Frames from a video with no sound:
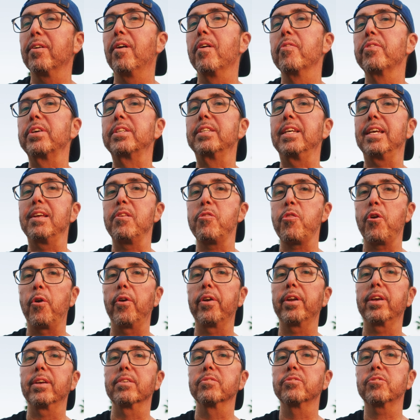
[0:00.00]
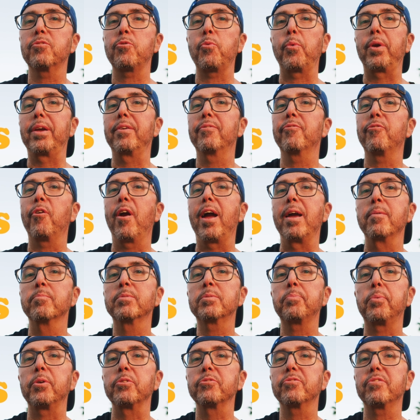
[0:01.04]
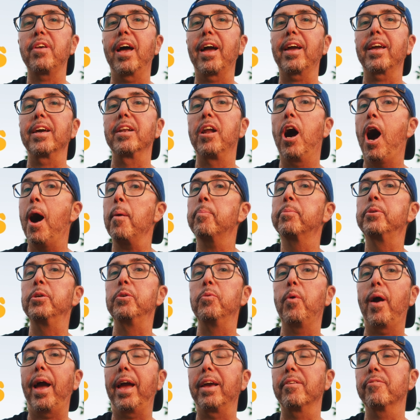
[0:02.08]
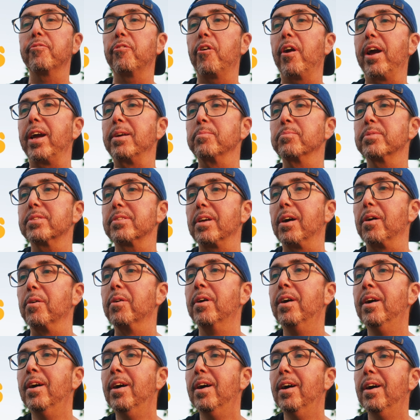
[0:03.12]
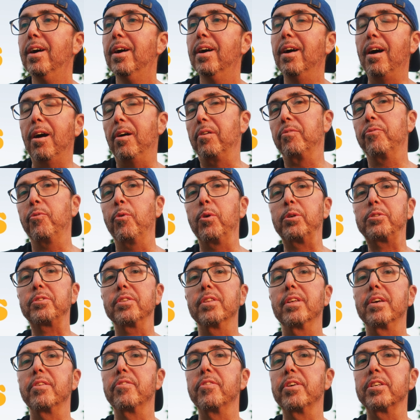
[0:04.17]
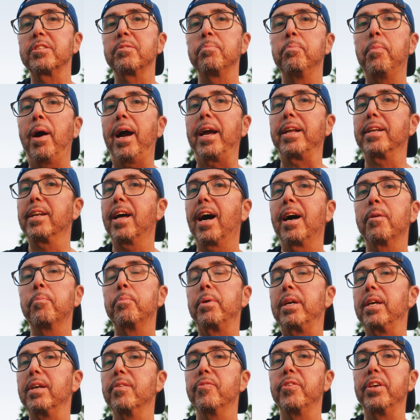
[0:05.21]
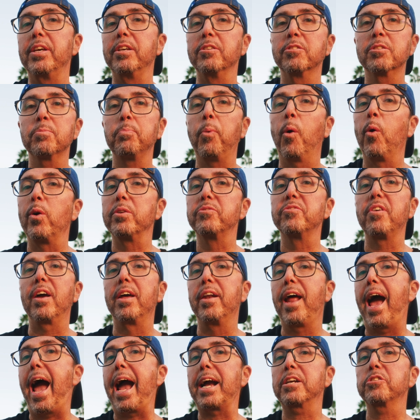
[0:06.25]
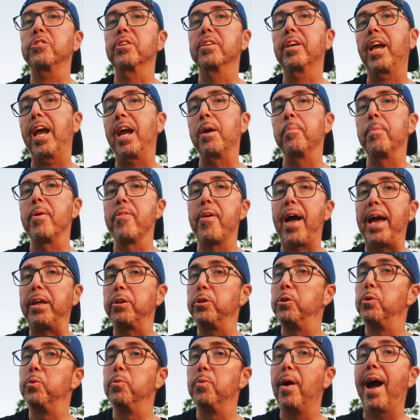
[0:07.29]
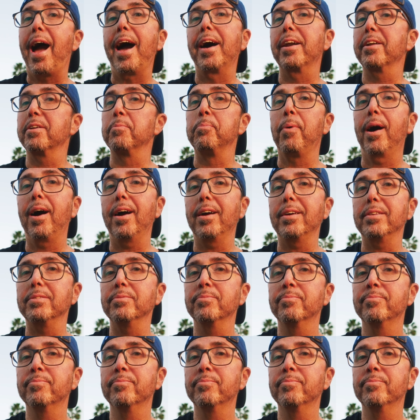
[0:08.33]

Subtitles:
on the D30 is 3 frames per second up to 8 frames, so unfortunately, this might not be the sports and action camera that you had in mind.